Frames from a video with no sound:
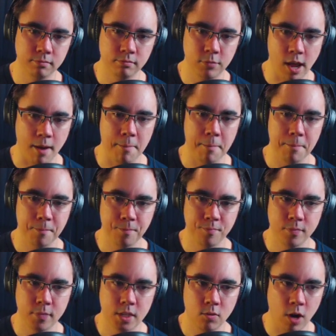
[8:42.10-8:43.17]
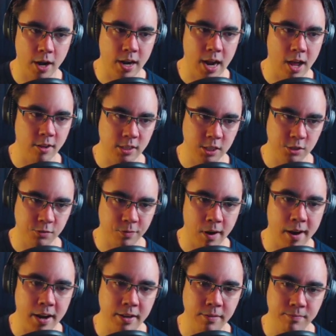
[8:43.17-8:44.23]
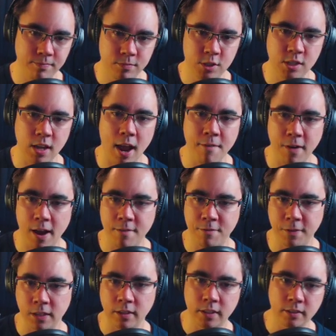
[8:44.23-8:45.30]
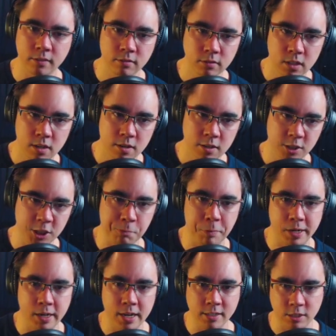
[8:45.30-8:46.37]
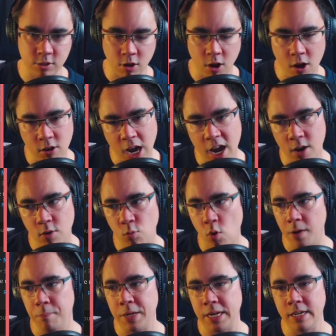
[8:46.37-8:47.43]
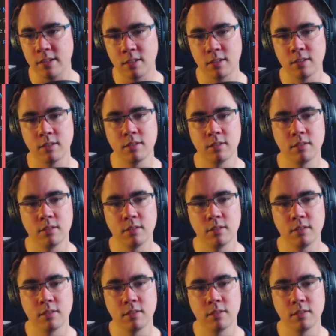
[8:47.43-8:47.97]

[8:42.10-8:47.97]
Yeah. Right now, this is very sci-fi feeling just because it's all kind of one piece.